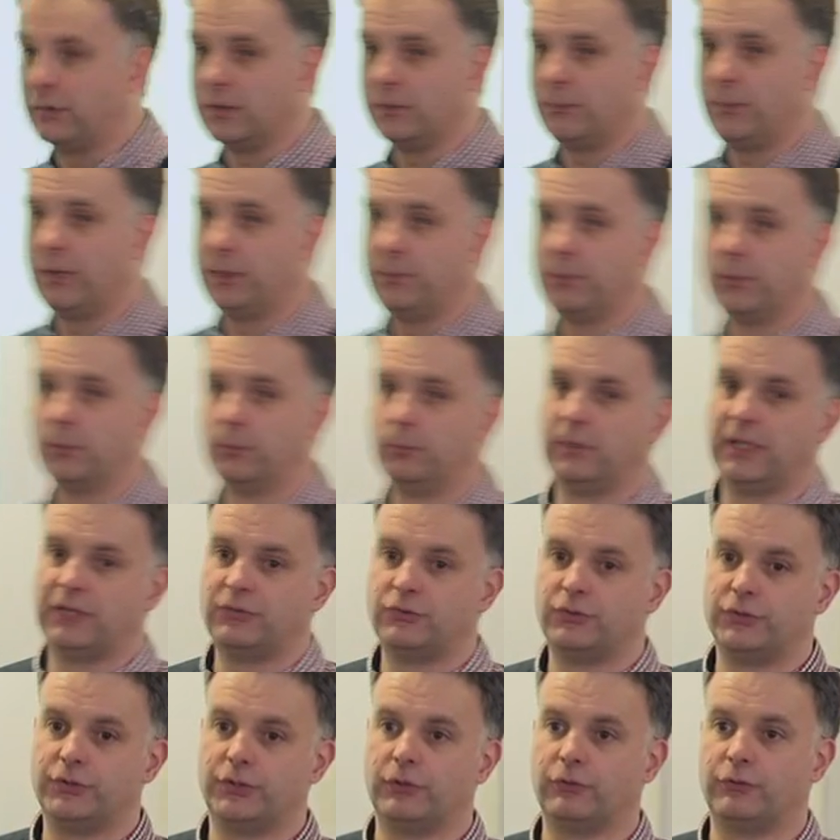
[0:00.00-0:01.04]
when people
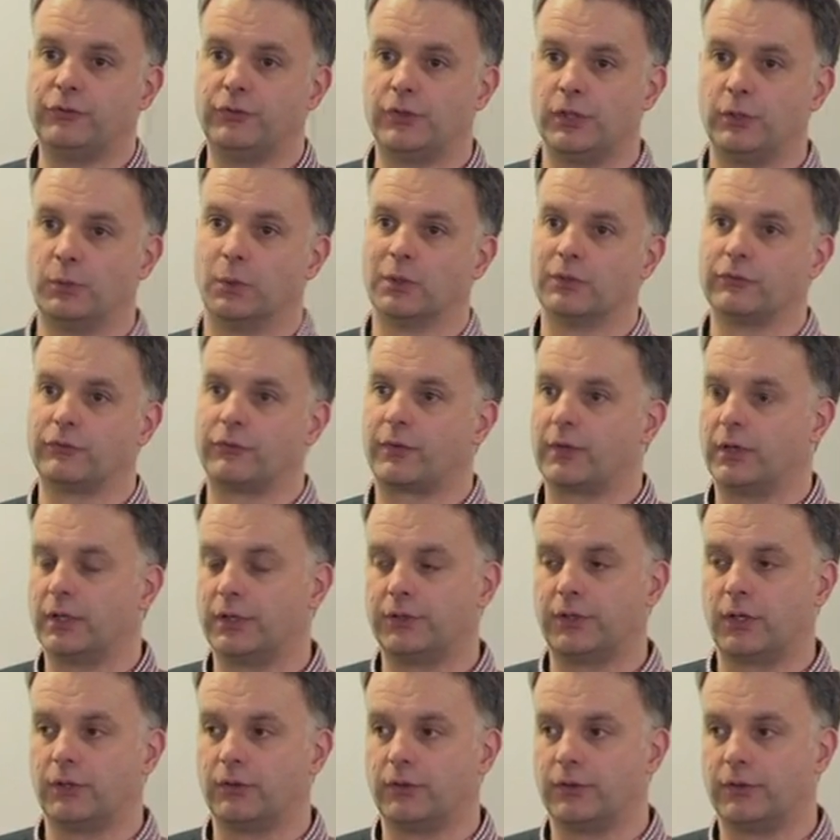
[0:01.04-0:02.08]
introduce new ones that I
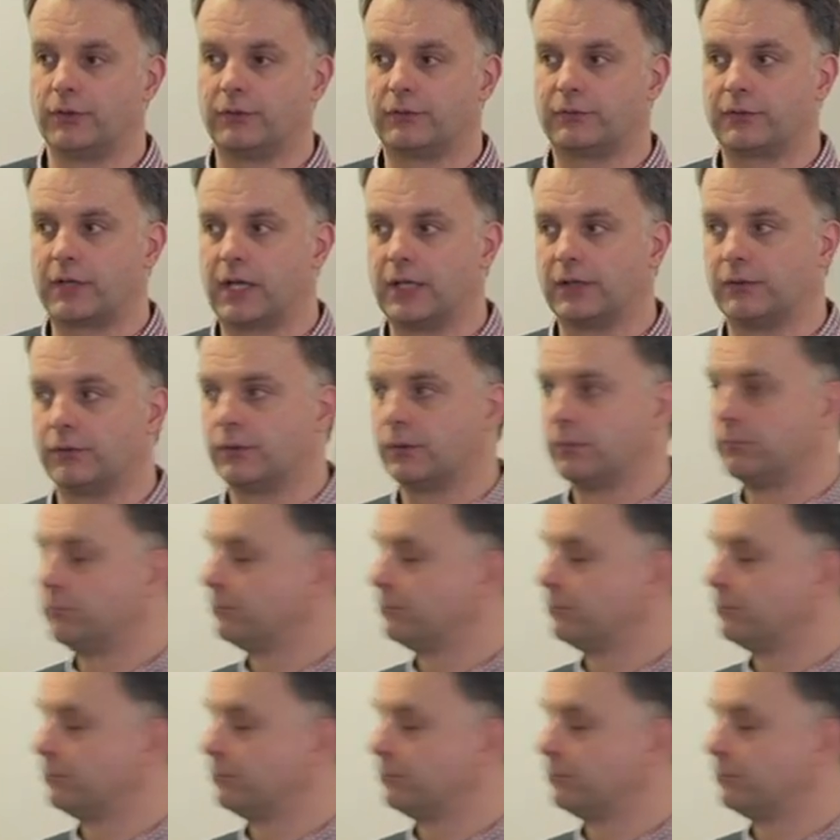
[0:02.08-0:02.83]
don't understand.